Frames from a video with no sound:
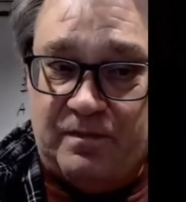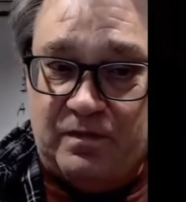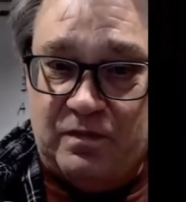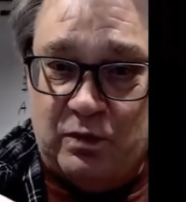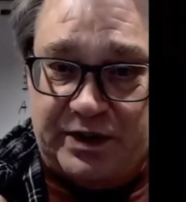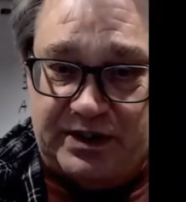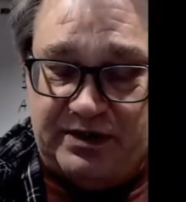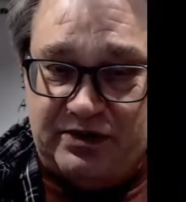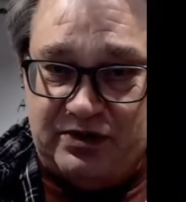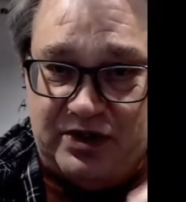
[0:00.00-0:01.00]
when you
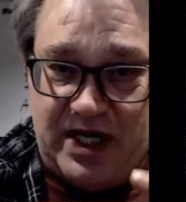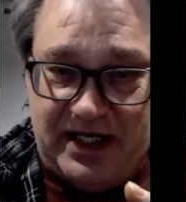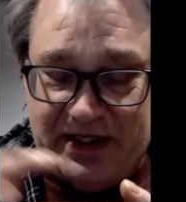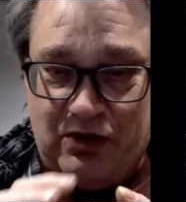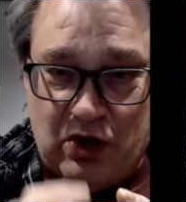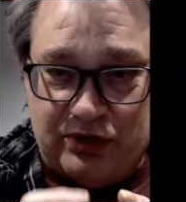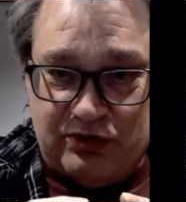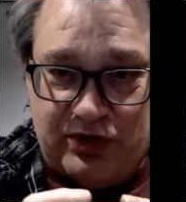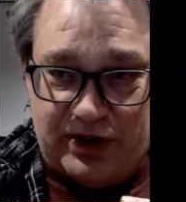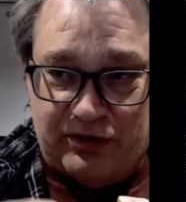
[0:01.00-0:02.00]
take the
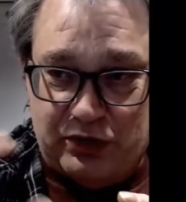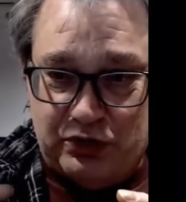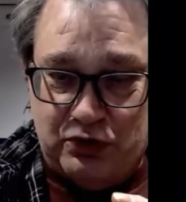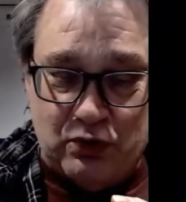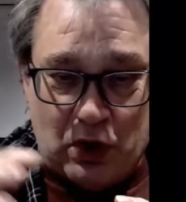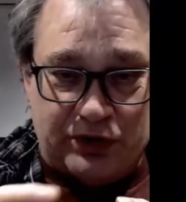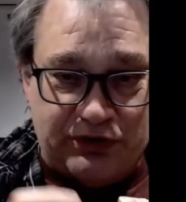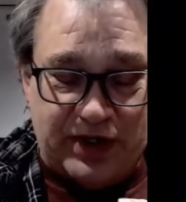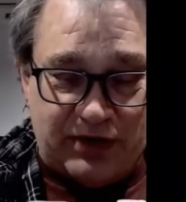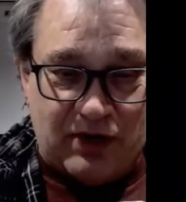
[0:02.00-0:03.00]
alternator, the new
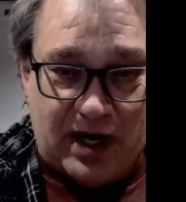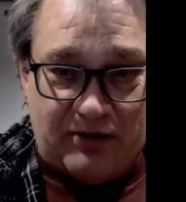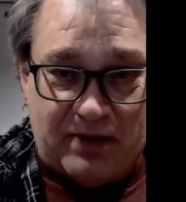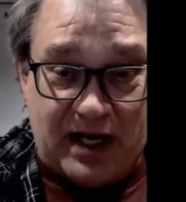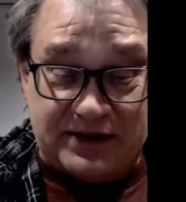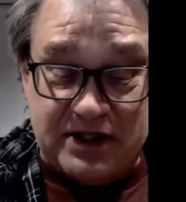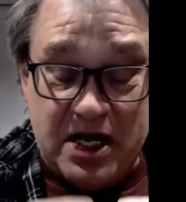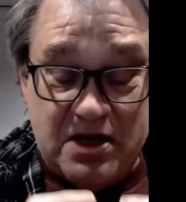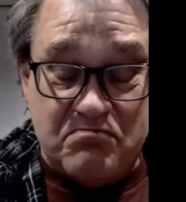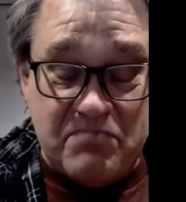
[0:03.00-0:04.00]
alternator out of the box,
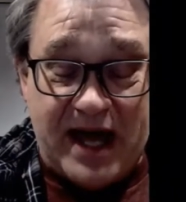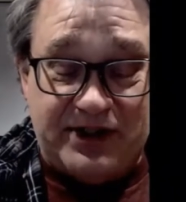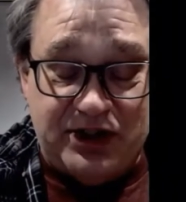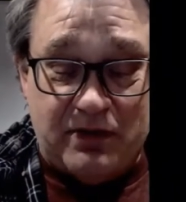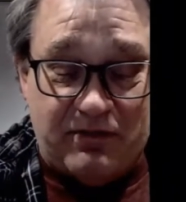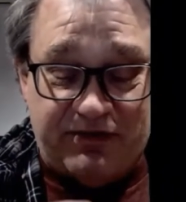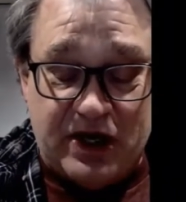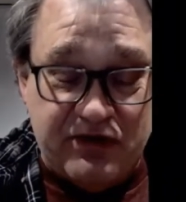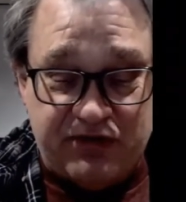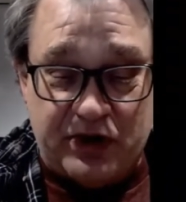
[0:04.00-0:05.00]
match it up
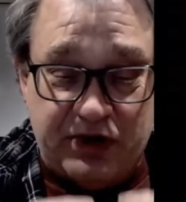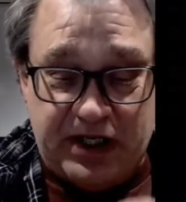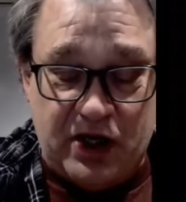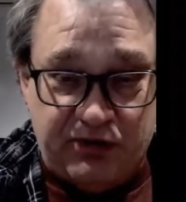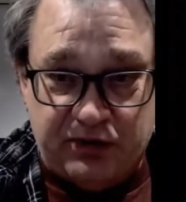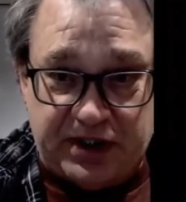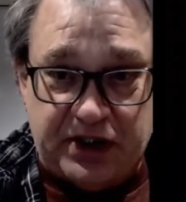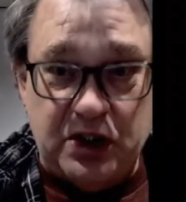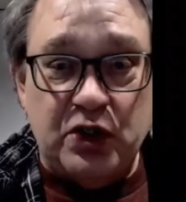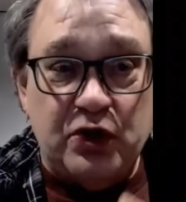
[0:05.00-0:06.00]
very, very carefully
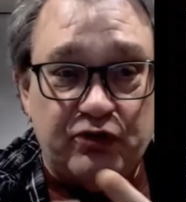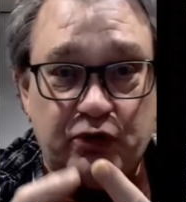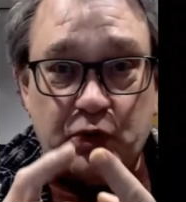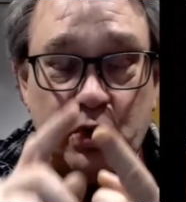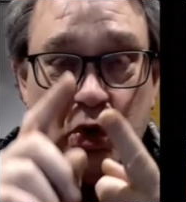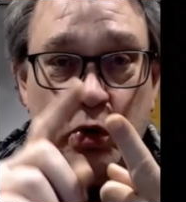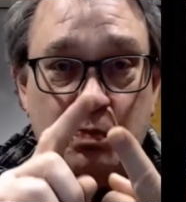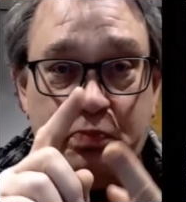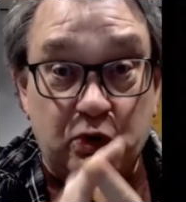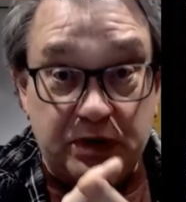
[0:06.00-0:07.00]
for
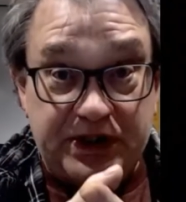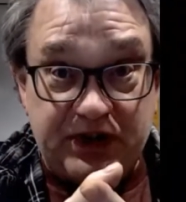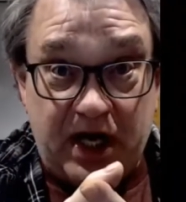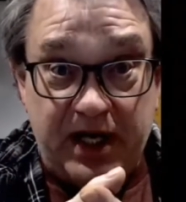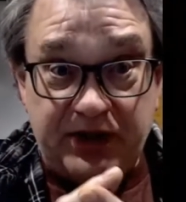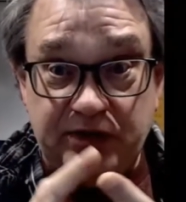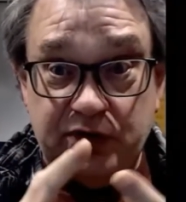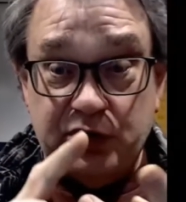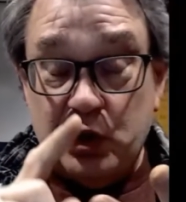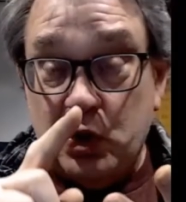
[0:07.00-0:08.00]
pulley size,
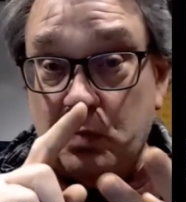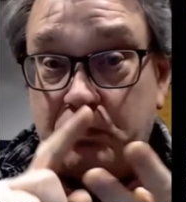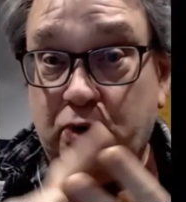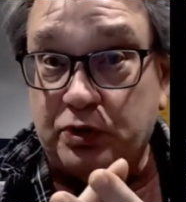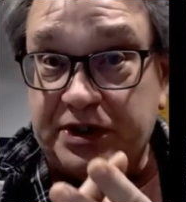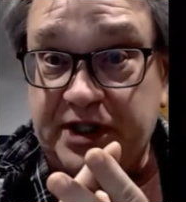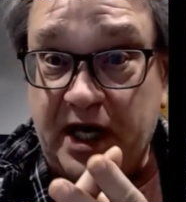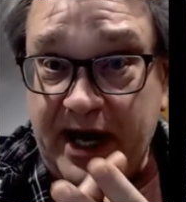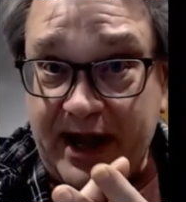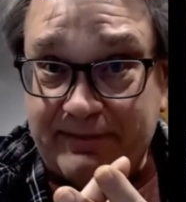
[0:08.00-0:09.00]
pulley
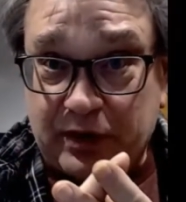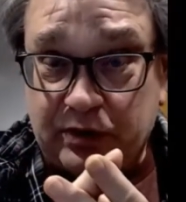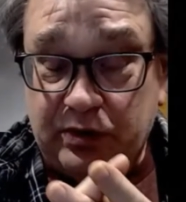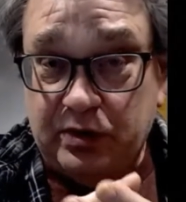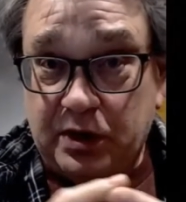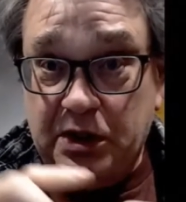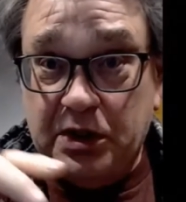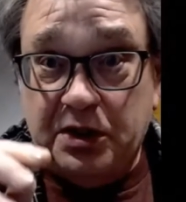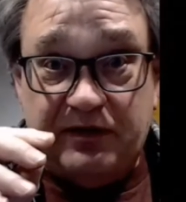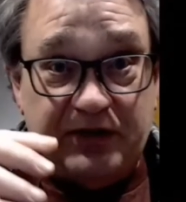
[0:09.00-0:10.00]
diameter.
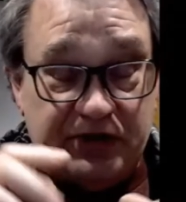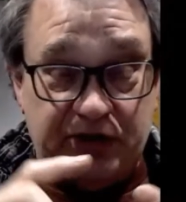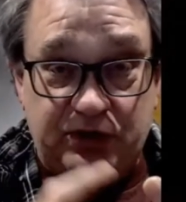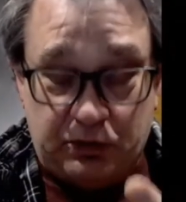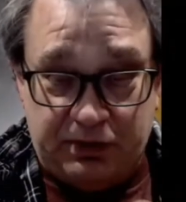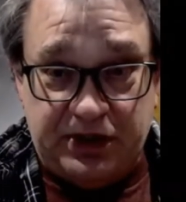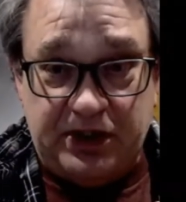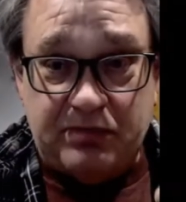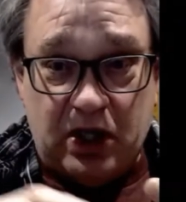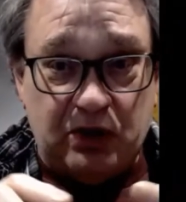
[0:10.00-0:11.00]
If it's a
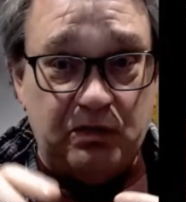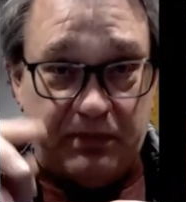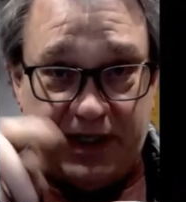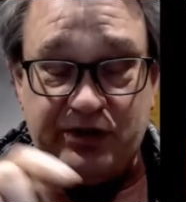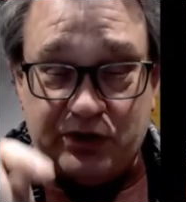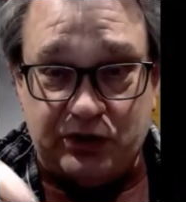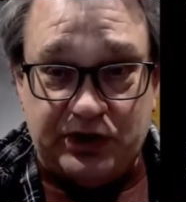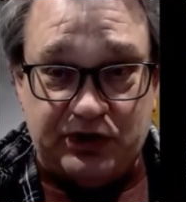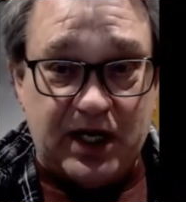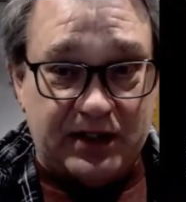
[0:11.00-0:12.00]
serpentine belt, make sure
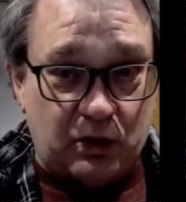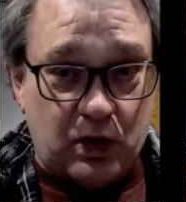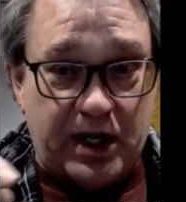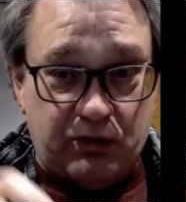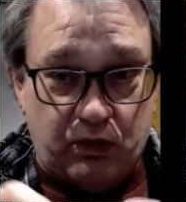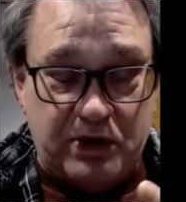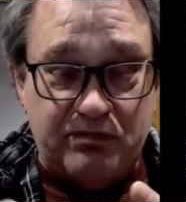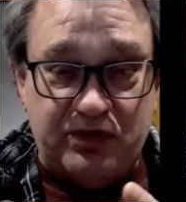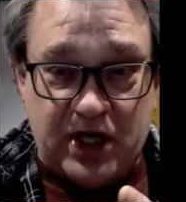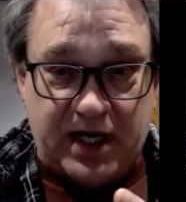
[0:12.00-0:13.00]
it's got the right
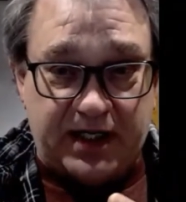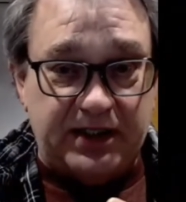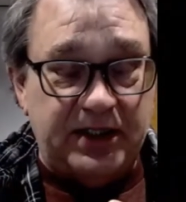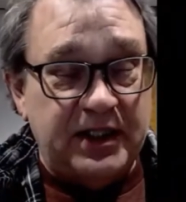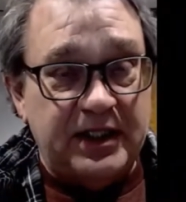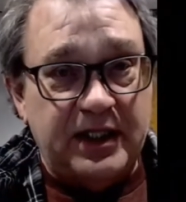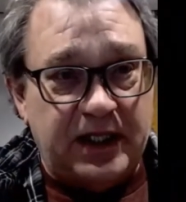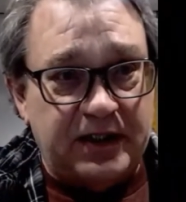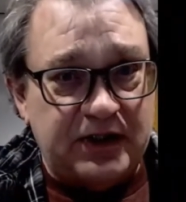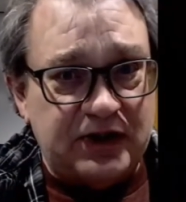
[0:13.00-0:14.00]
ribs on it.
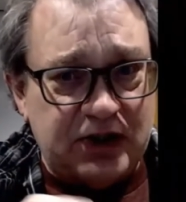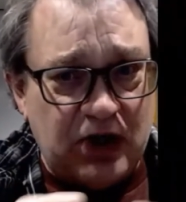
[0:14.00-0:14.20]
Some